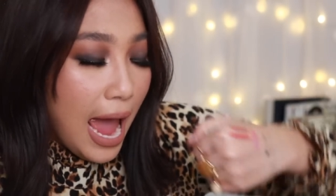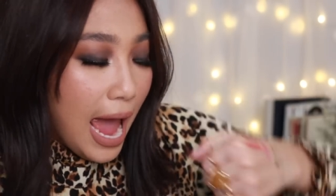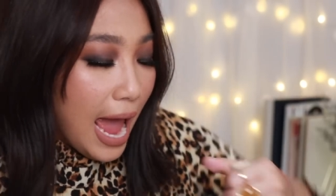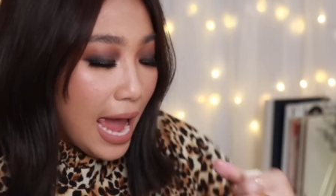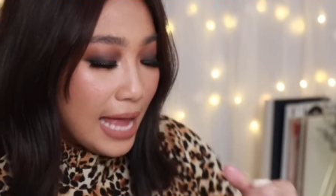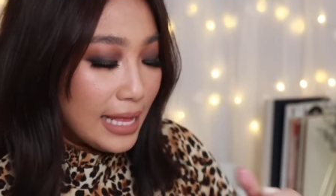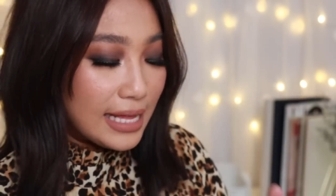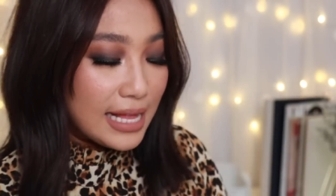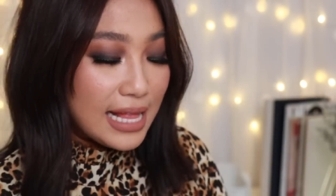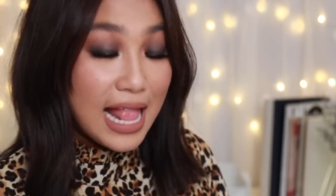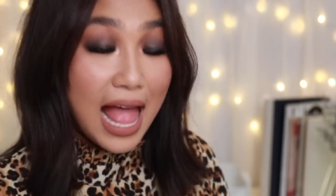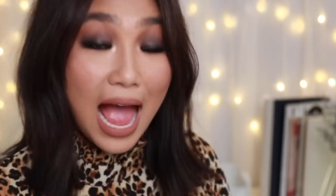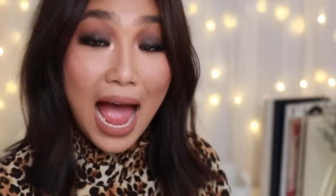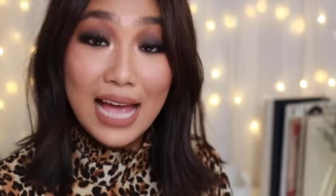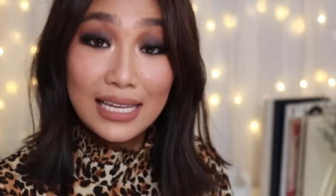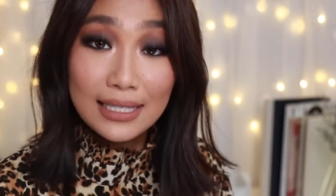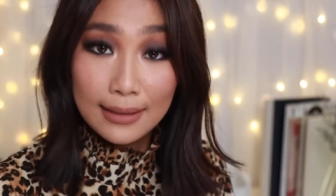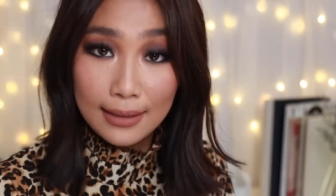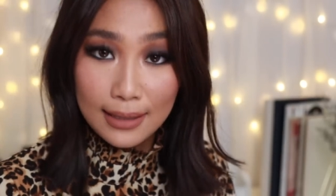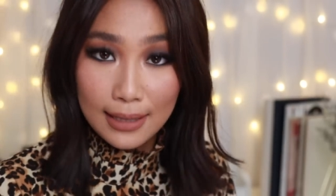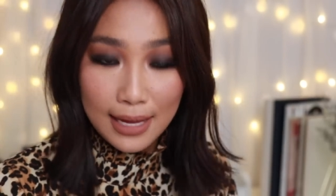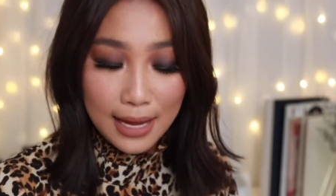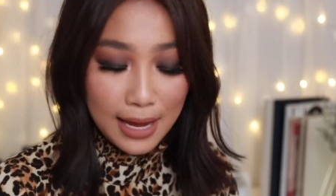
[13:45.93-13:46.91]
And
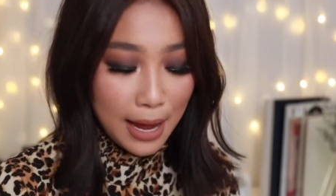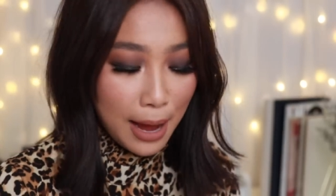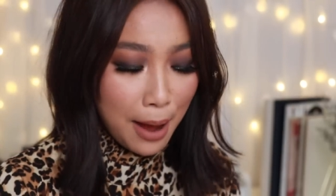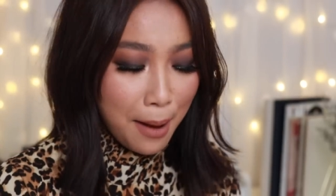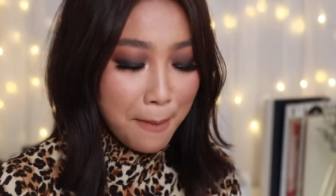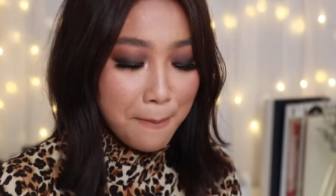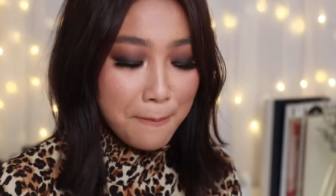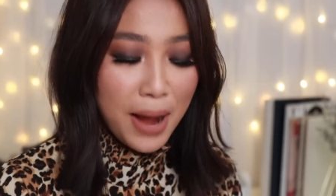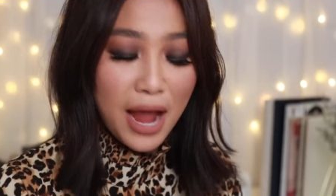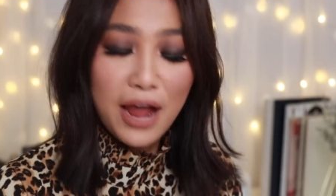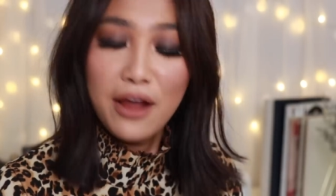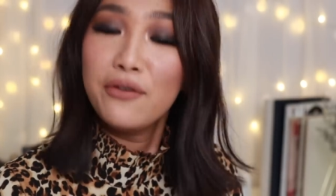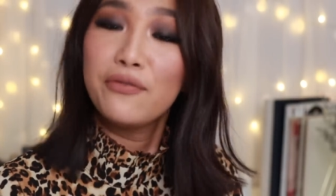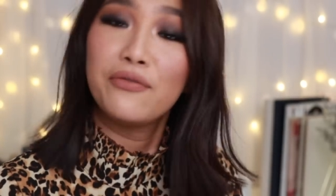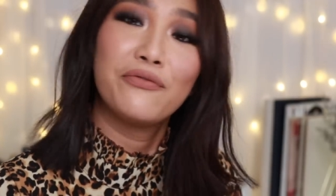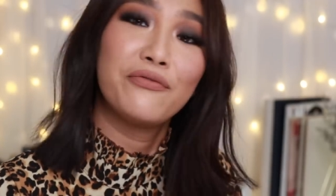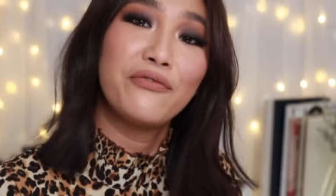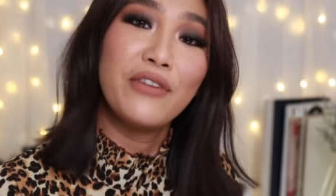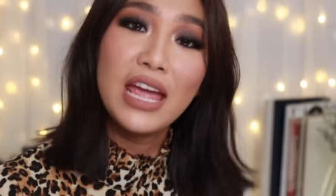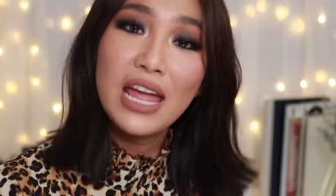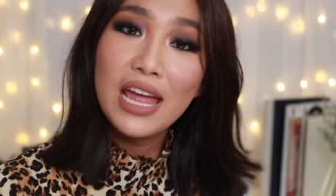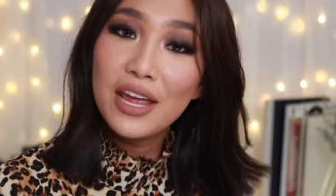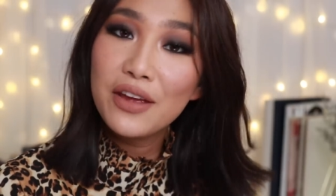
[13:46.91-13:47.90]
lastly, my
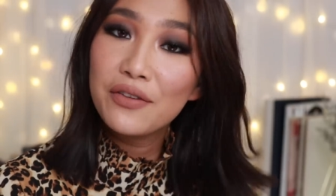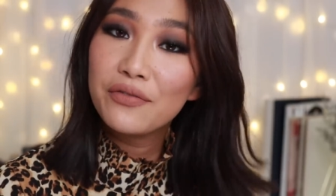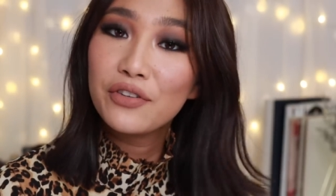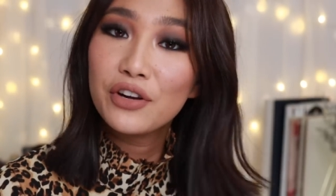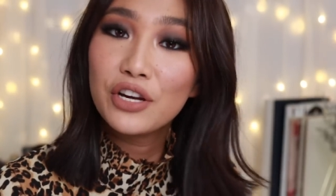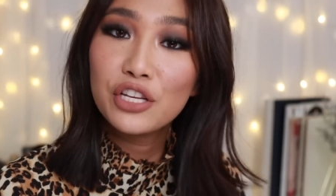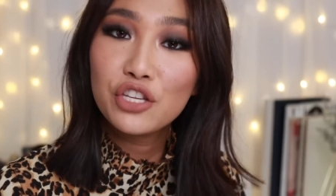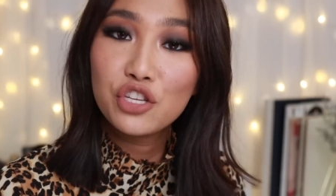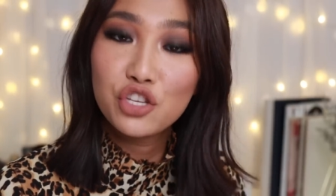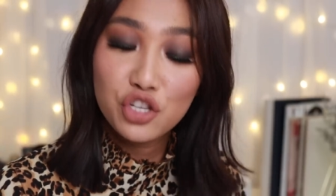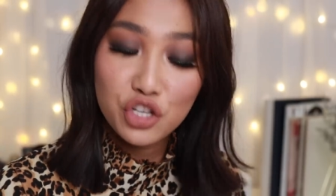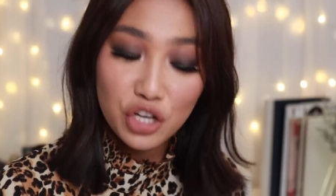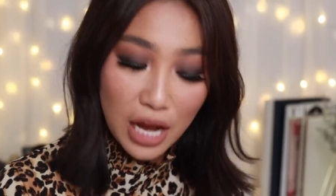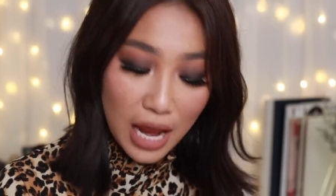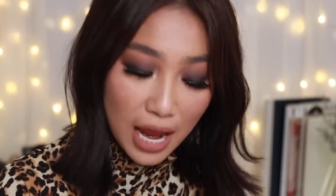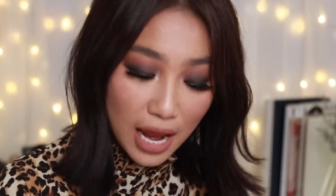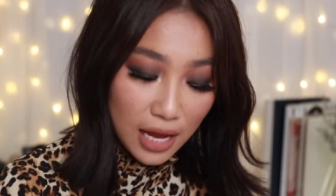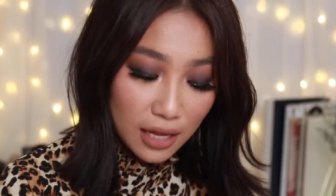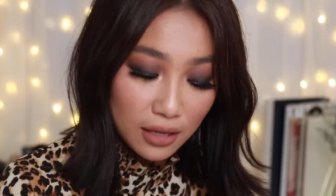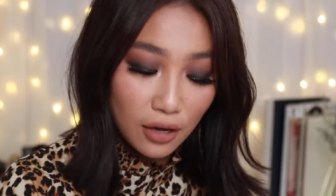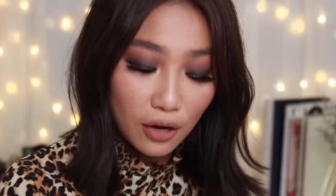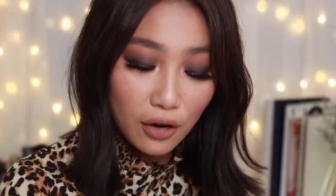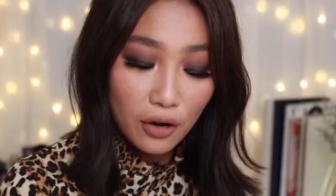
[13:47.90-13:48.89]
favorite
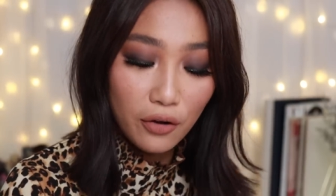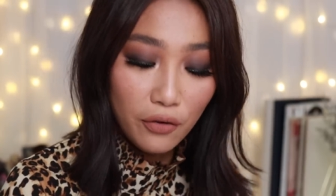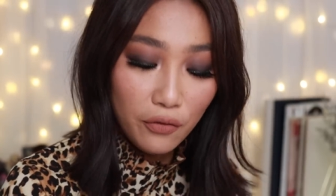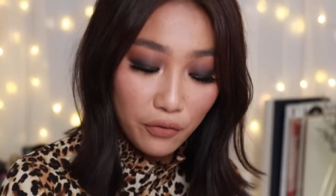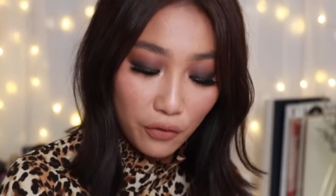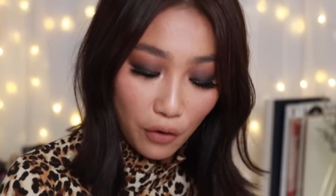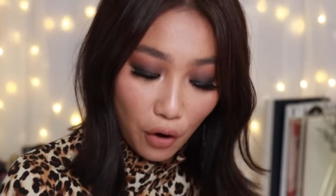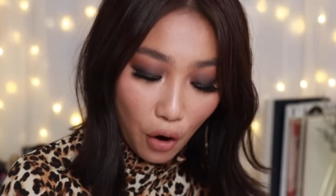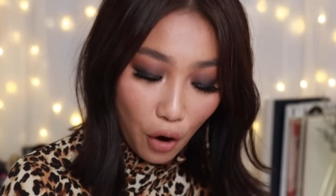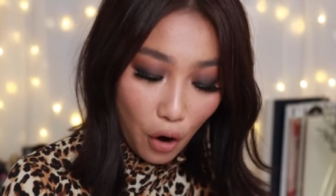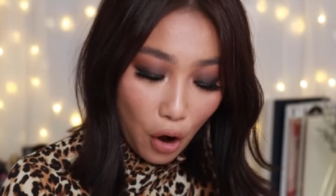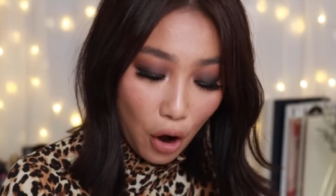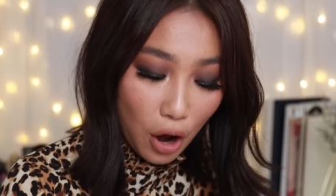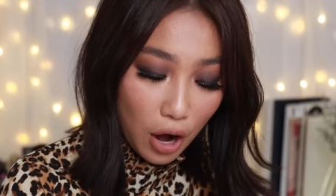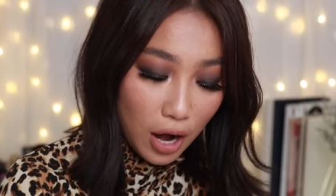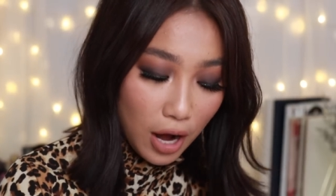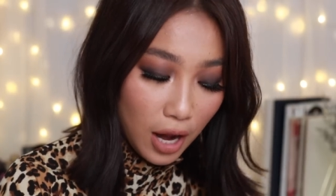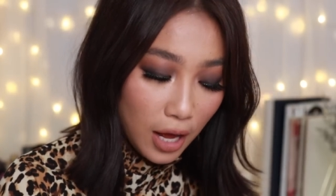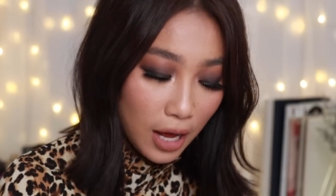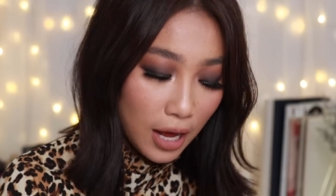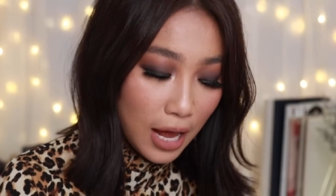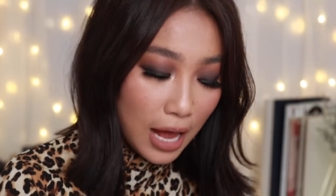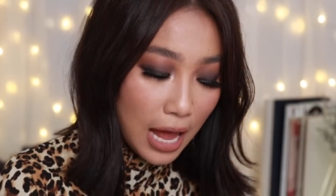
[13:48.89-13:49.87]
shade of
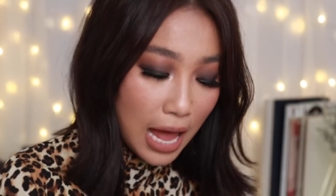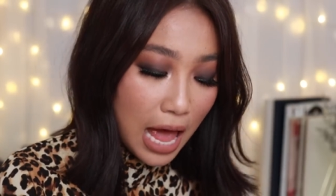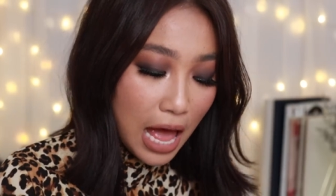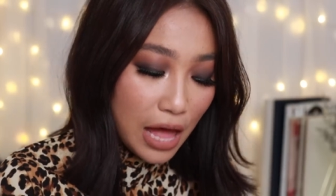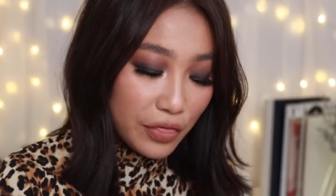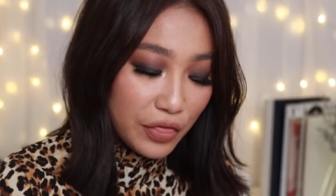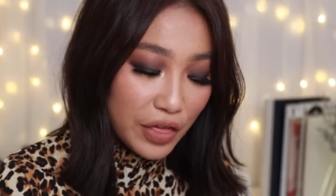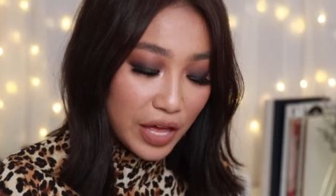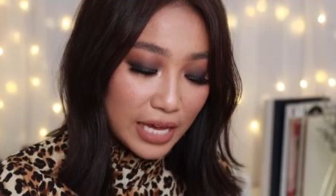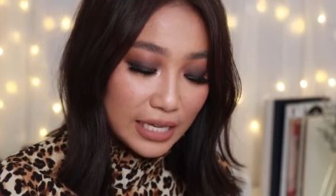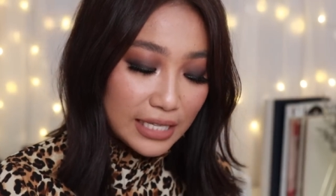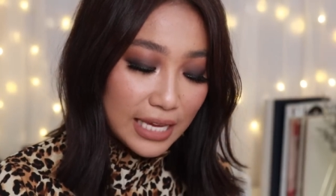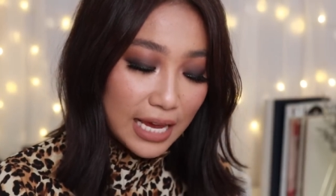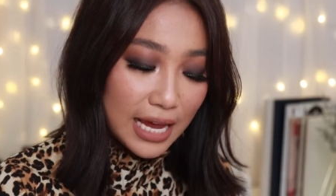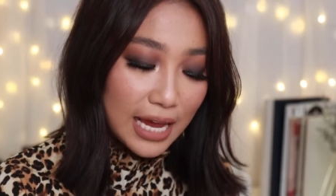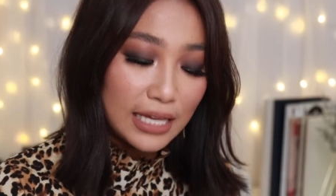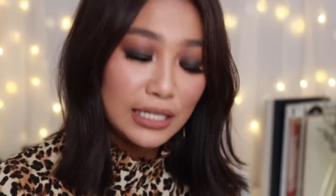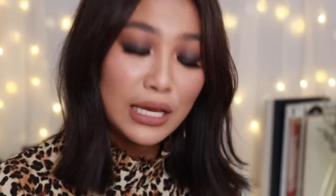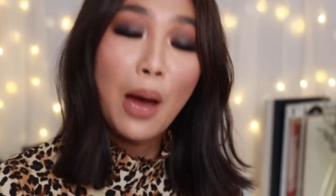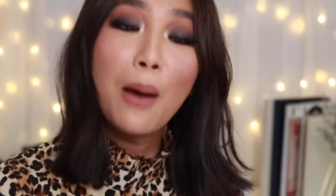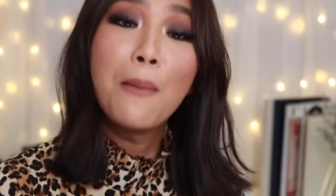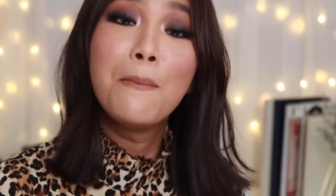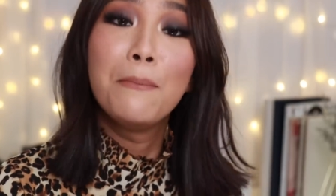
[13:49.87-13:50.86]
all, this
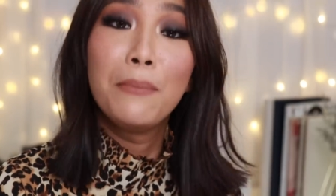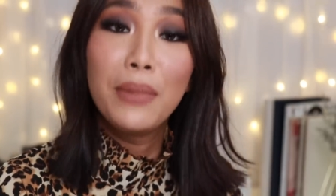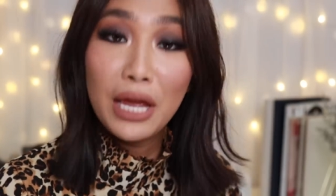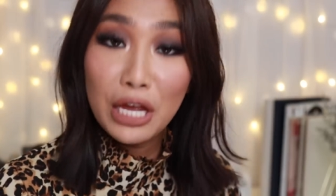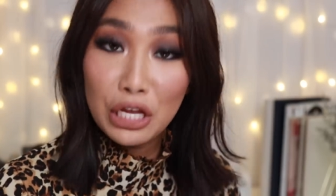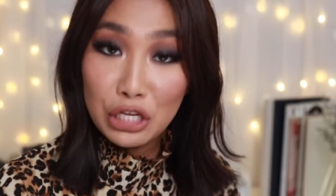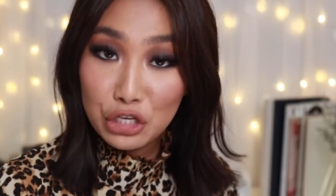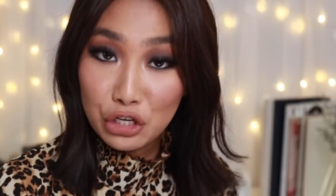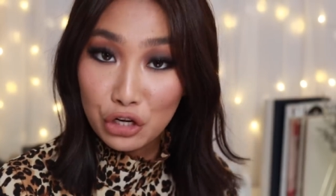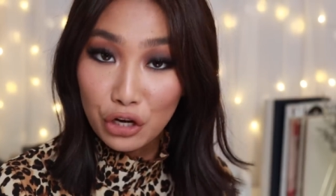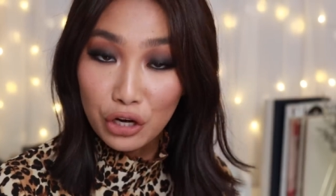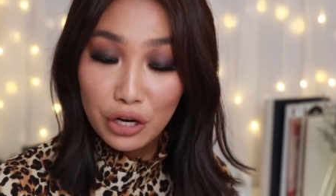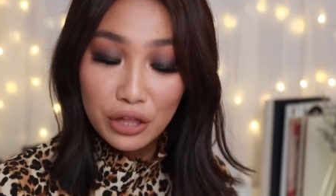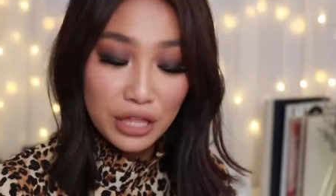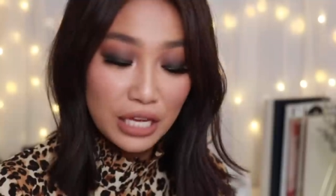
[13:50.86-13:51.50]
is major.